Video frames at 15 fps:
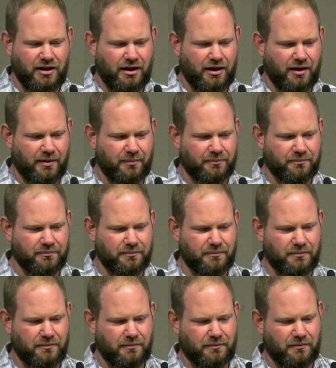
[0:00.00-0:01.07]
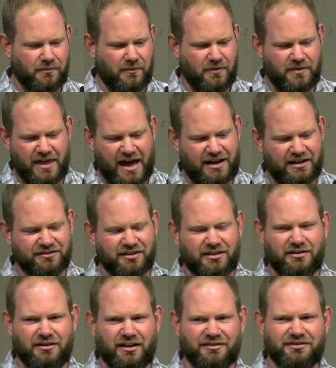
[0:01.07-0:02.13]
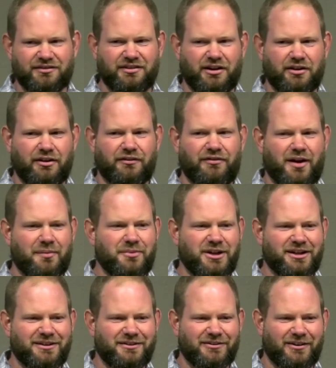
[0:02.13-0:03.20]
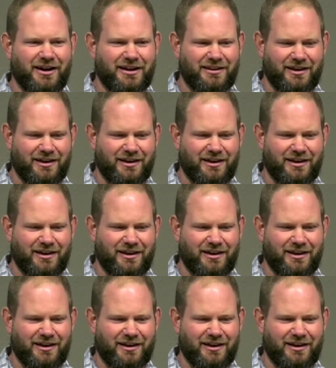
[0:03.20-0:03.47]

Um, that isn't necessarily feminine, right?